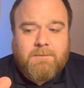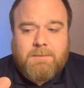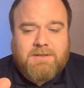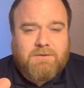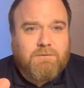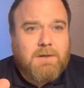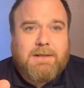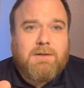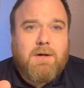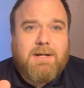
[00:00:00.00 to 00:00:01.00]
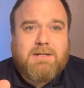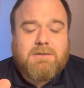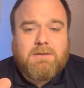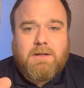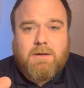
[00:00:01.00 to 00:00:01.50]
but it's a really
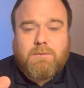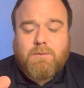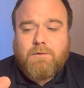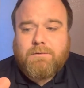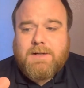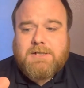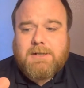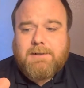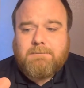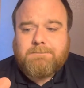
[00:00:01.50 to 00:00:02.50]
nice warmth actually.